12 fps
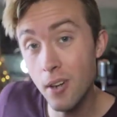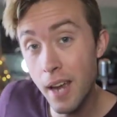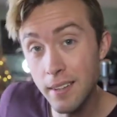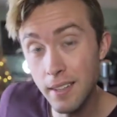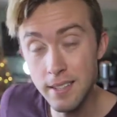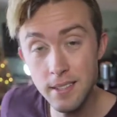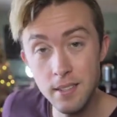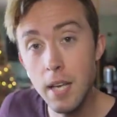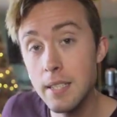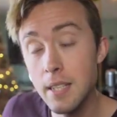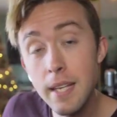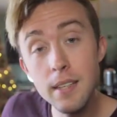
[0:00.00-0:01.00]
are endless. If
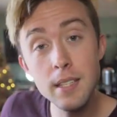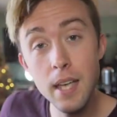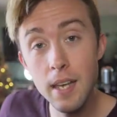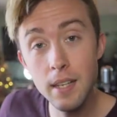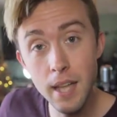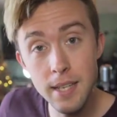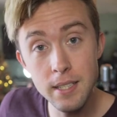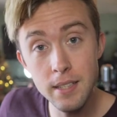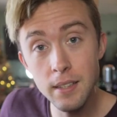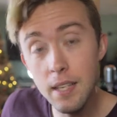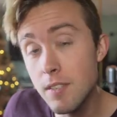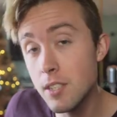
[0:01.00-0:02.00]
you guys like this kind of
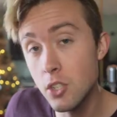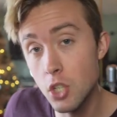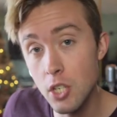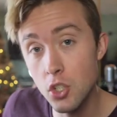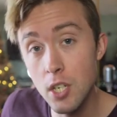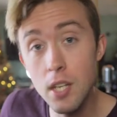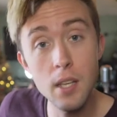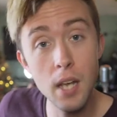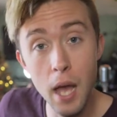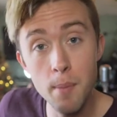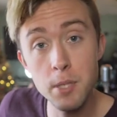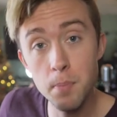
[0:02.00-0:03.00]
lesson, leave a suggestion in the
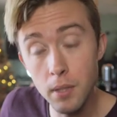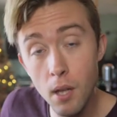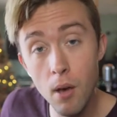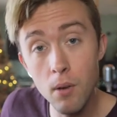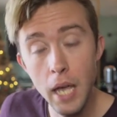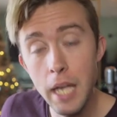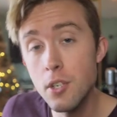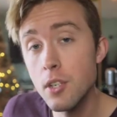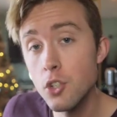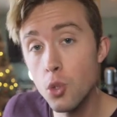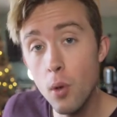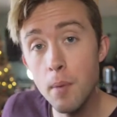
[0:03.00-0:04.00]
comments below, and you
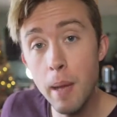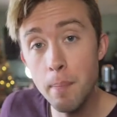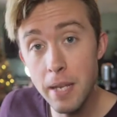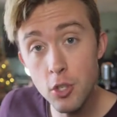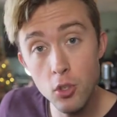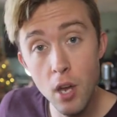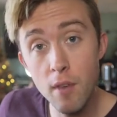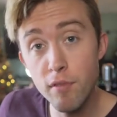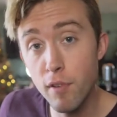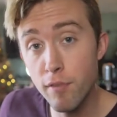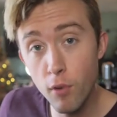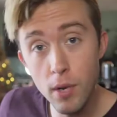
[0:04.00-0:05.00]
can join my Patreon
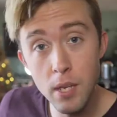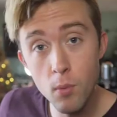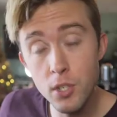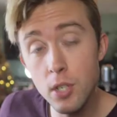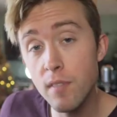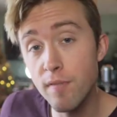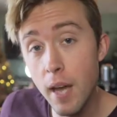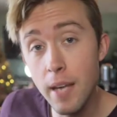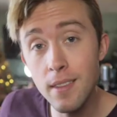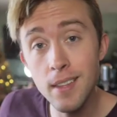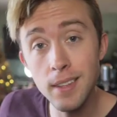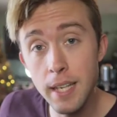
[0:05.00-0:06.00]
for free, which you can
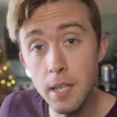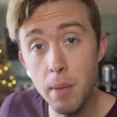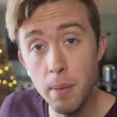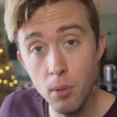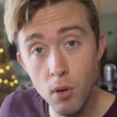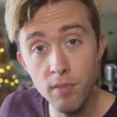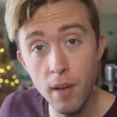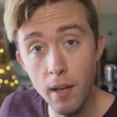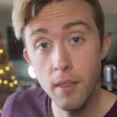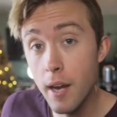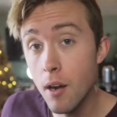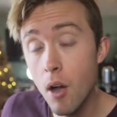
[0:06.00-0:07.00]
find in the link in my profile.
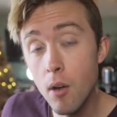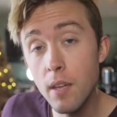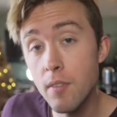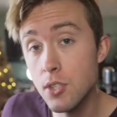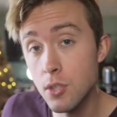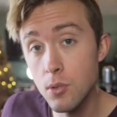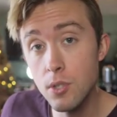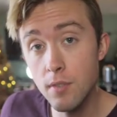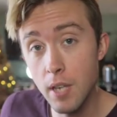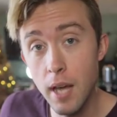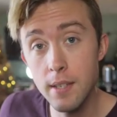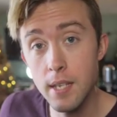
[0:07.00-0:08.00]
There, I'll give
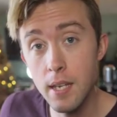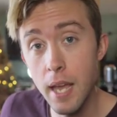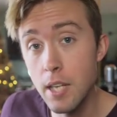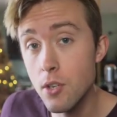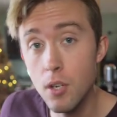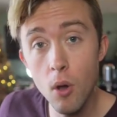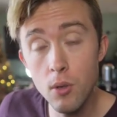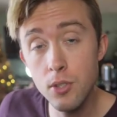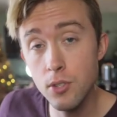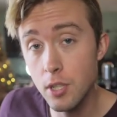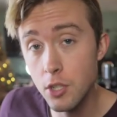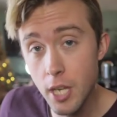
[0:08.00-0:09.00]
exclusive content, and you can
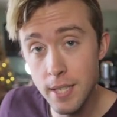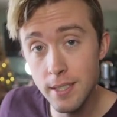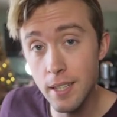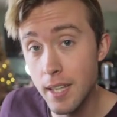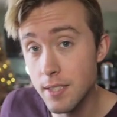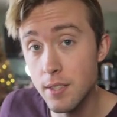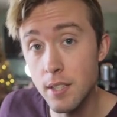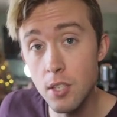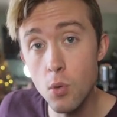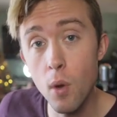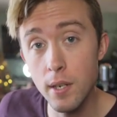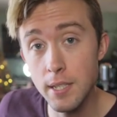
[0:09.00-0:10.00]
also suggest the lessons
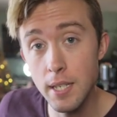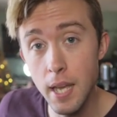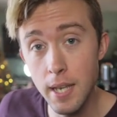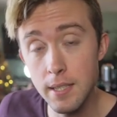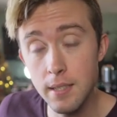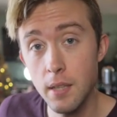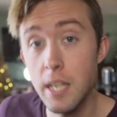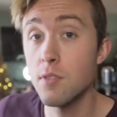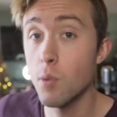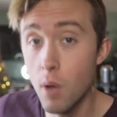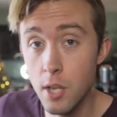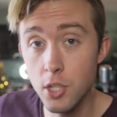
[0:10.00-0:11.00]
that you want to see next. Thanks
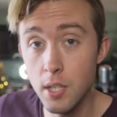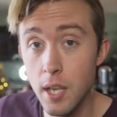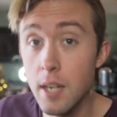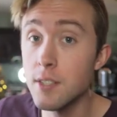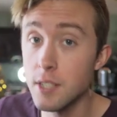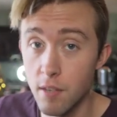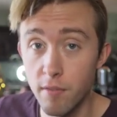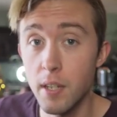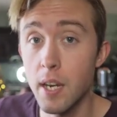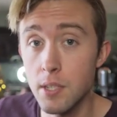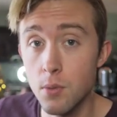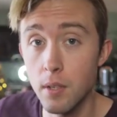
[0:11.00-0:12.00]
for watching, and I'll see you for
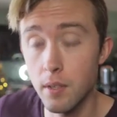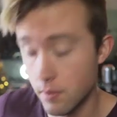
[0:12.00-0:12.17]
the next one.